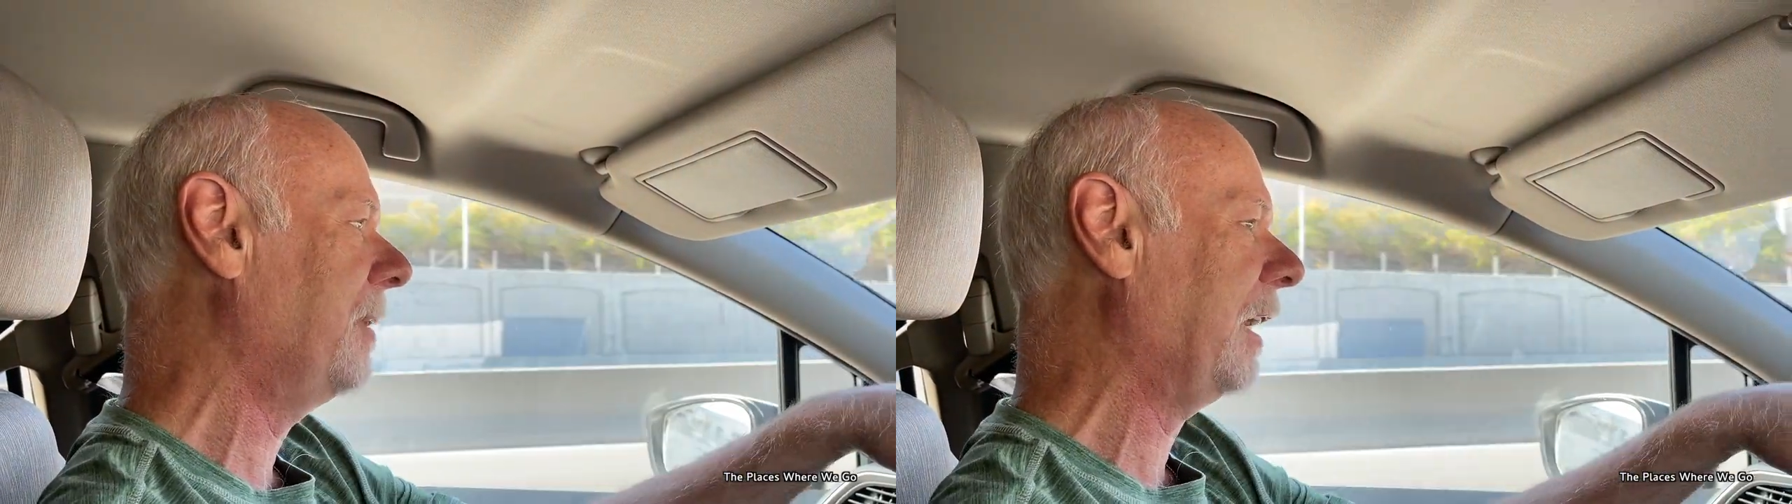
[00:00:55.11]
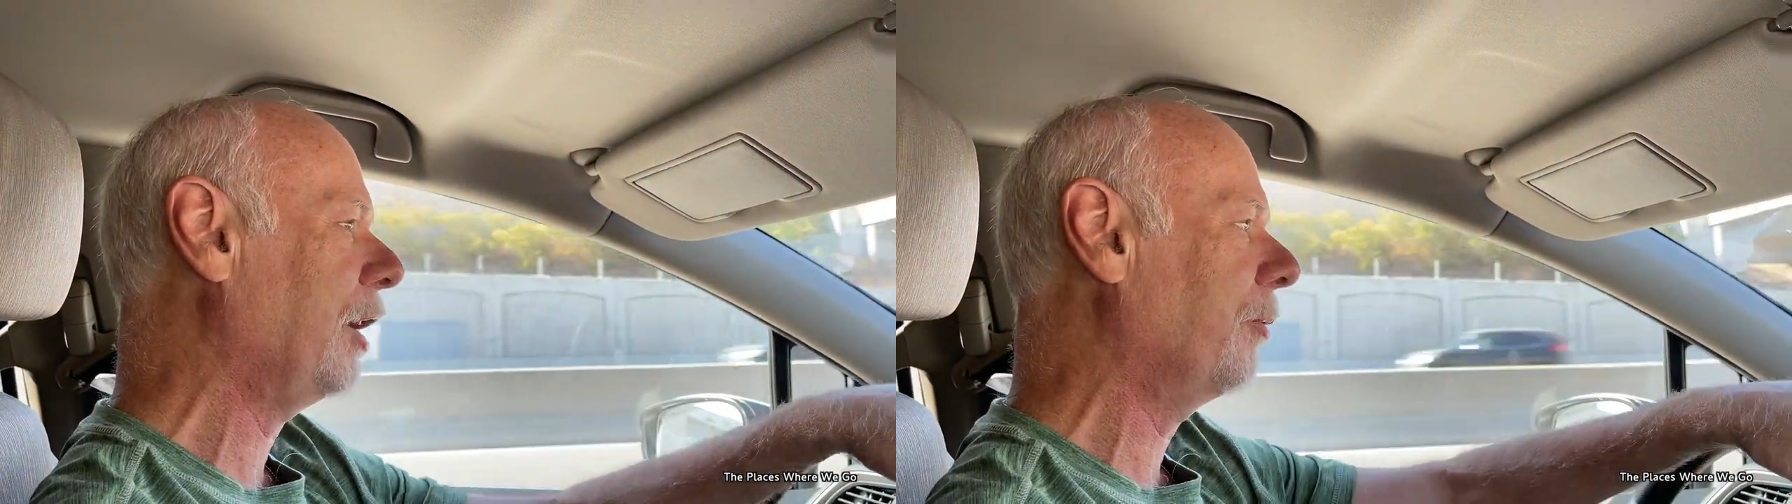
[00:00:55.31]

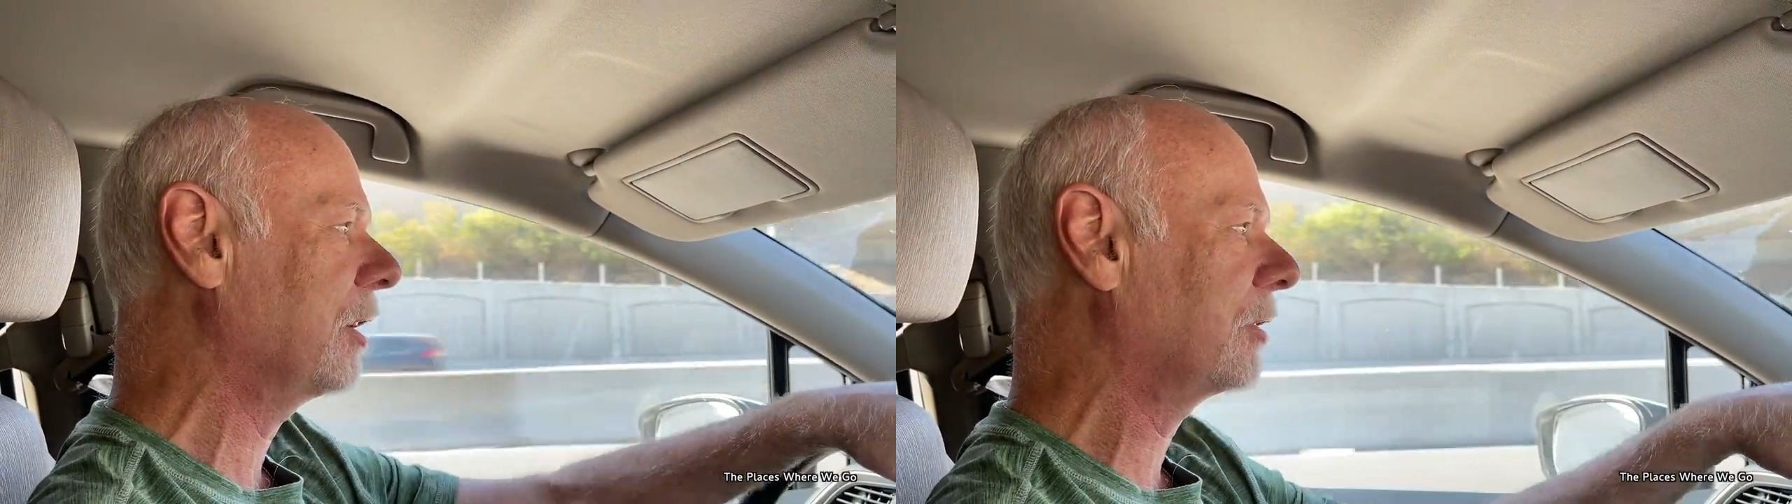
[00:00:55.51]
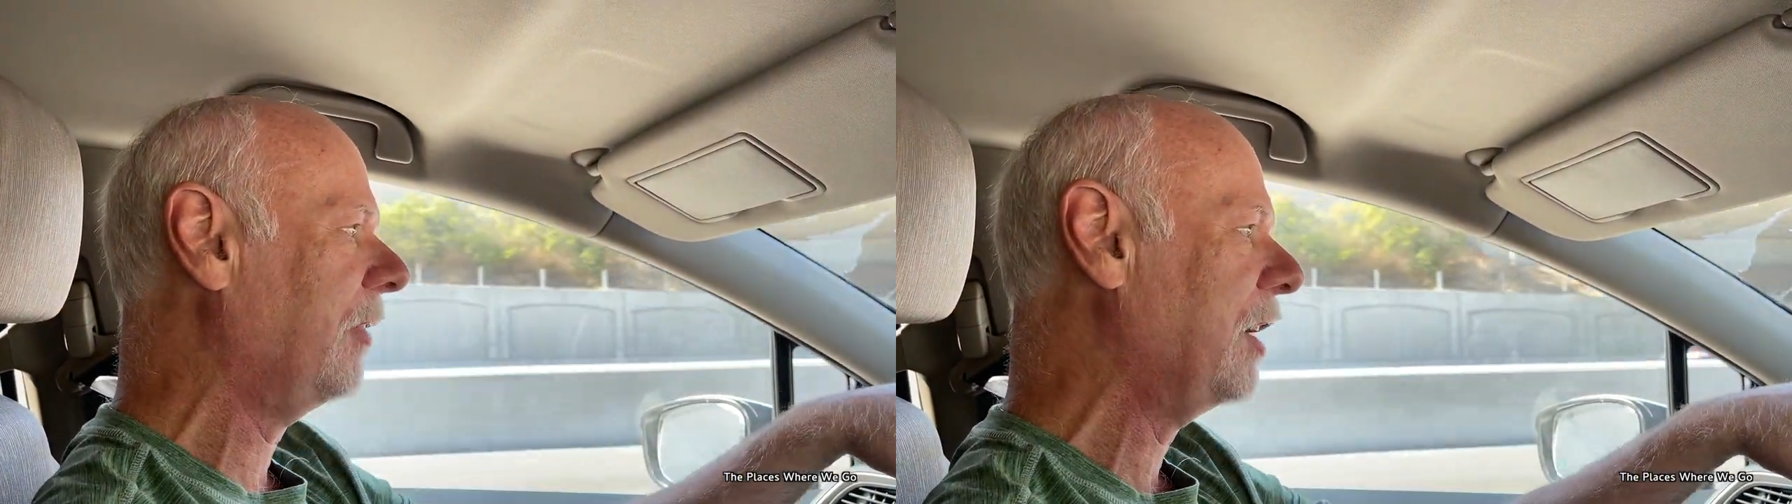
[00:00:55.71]
making
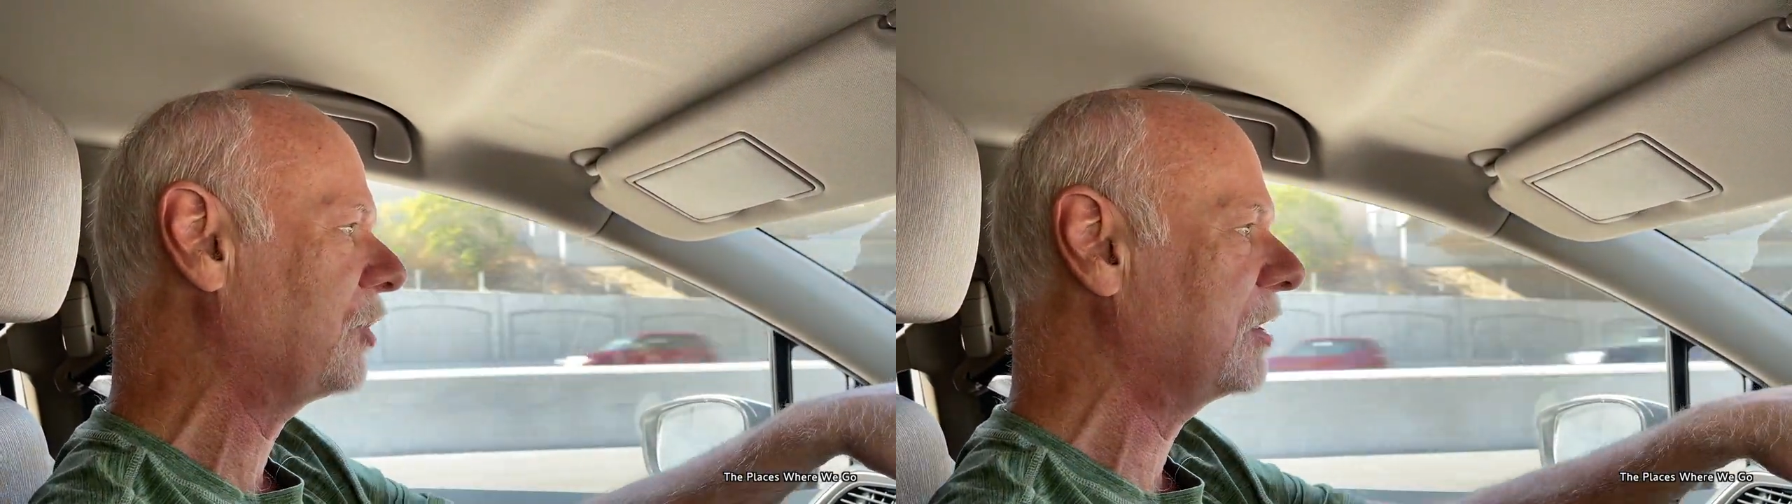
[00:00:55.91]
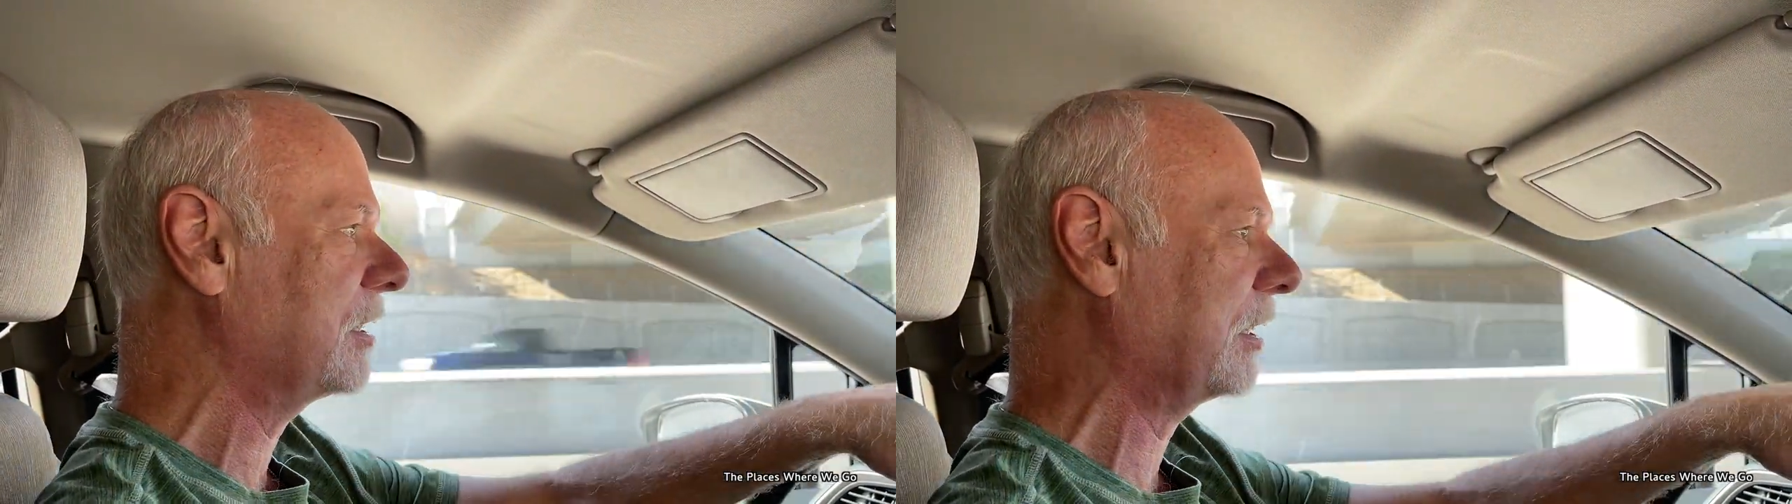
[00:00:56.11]

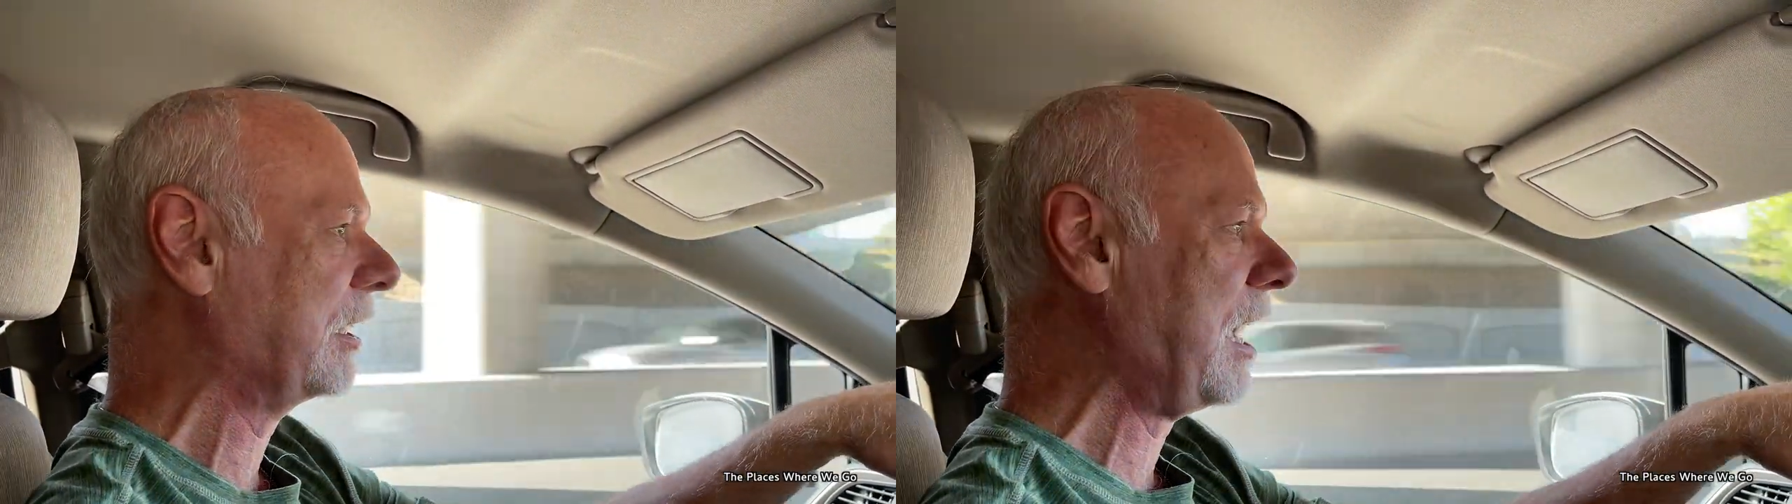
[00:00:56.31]
reservations at a